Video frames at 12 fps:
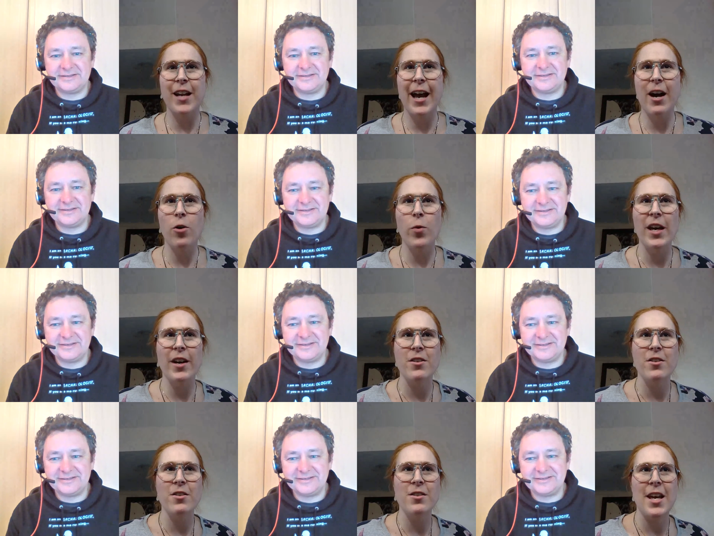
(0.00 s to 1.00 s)
Speaker 1: in how we
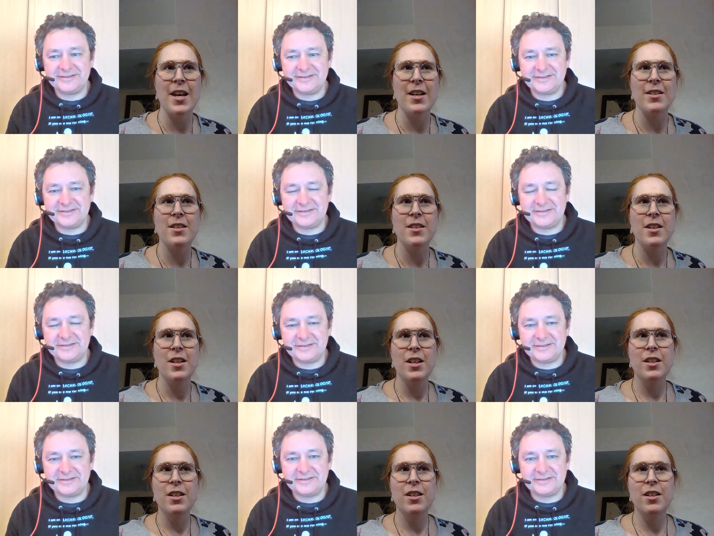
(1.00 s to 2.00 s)
understand
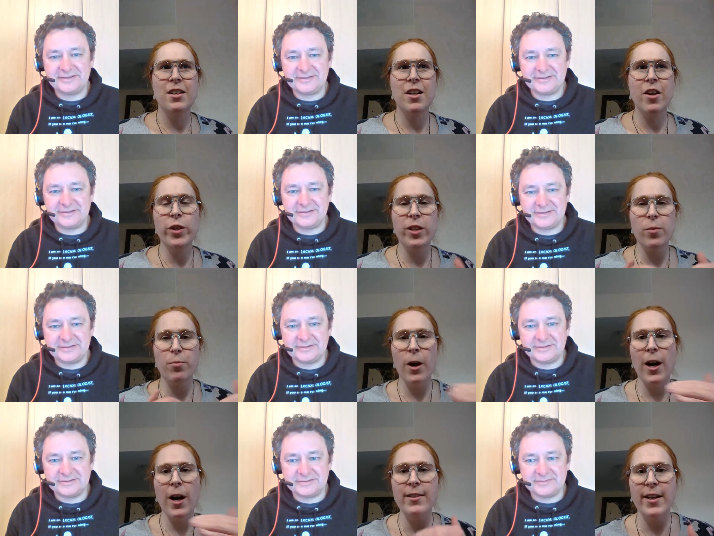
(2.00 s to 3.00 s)
not only the
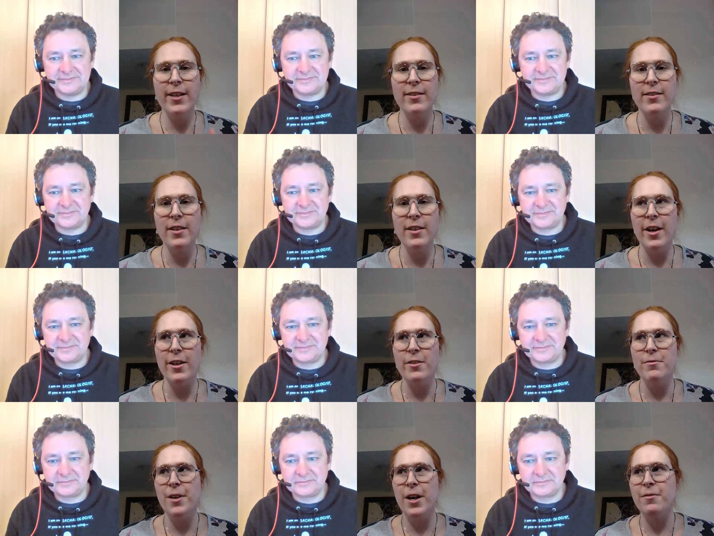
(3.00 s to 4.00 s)
process
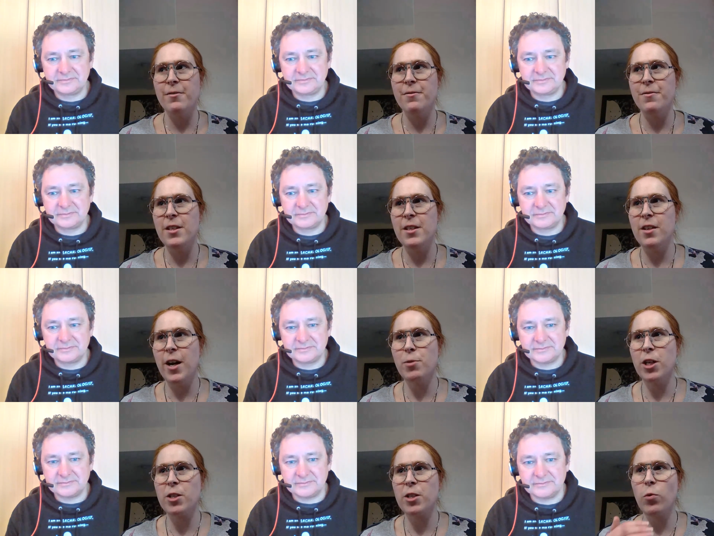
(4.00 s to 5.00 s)
of of these
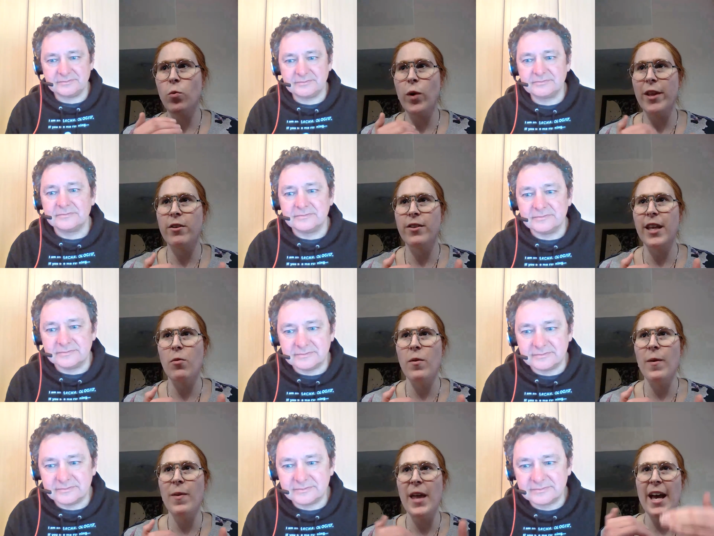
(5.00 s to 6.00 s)
objects, but whether they
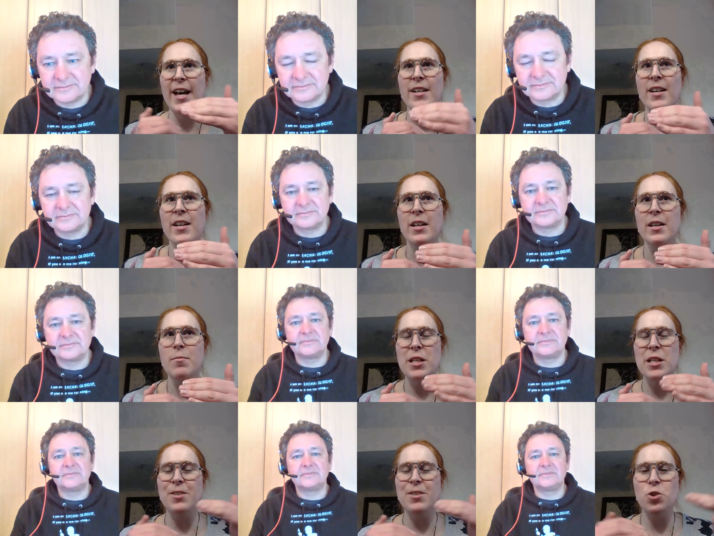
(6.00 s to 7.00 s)
they had
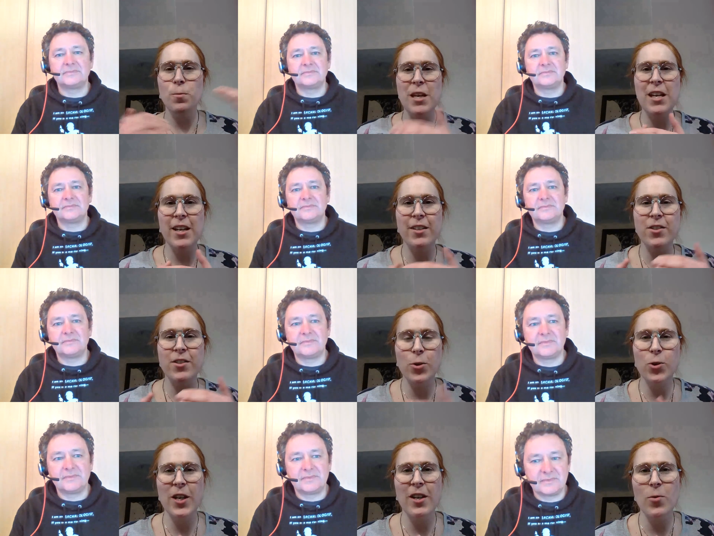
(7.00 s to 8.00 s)
potential meaning
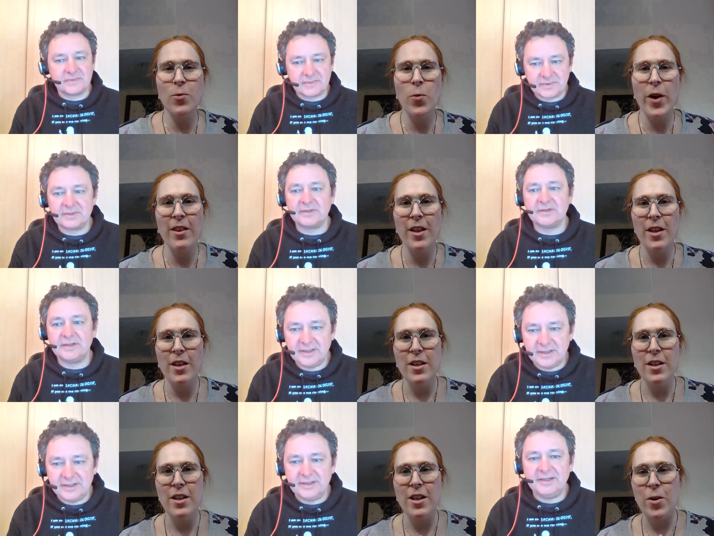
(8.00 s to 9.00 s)
associated with,
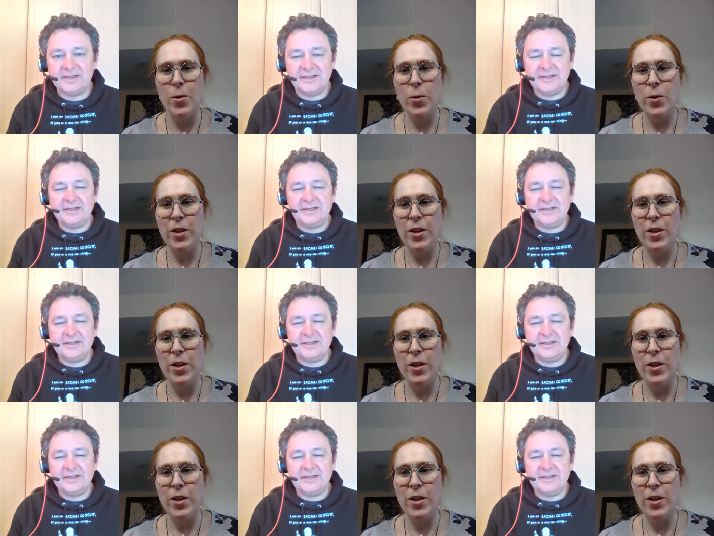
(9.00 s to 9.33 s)
you know,